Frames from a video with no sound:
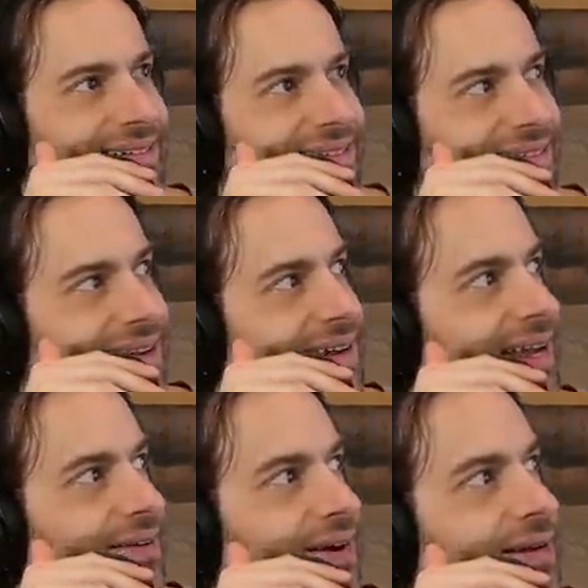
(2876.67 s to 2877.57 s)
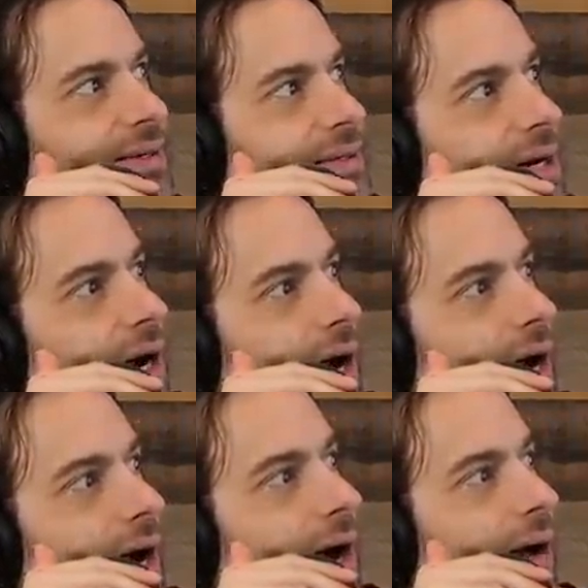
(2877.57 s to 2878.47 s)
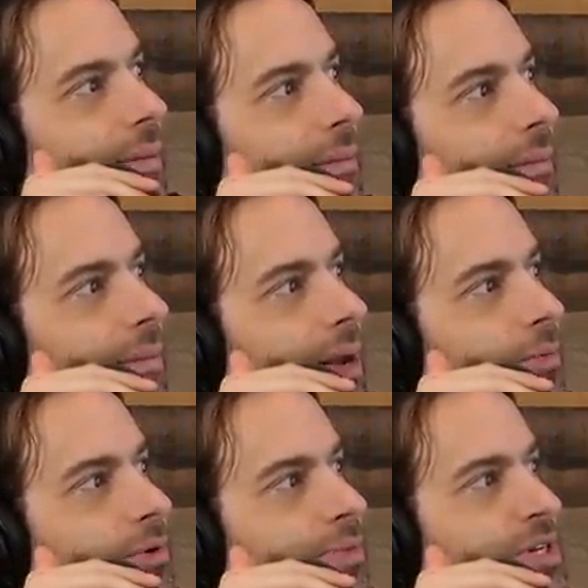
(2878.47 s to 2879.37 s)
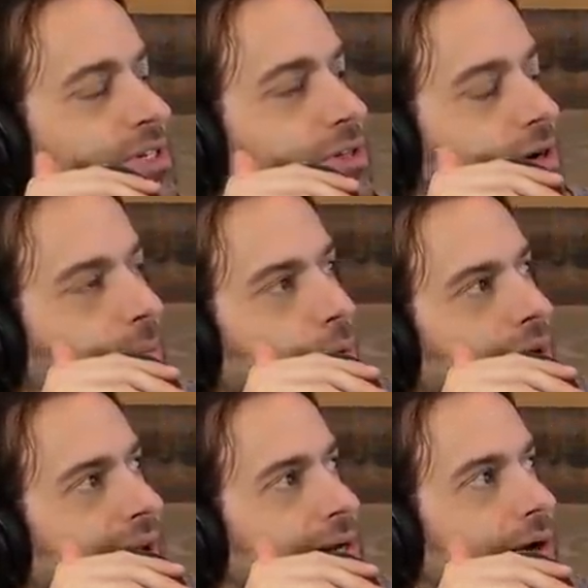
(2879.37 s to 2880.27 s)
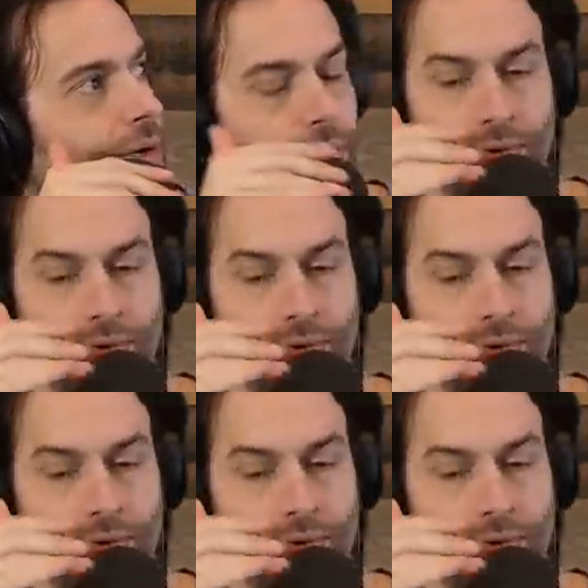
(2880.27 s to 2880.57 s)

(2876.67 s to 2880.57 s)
Okay, anyway. But just look up Orlando.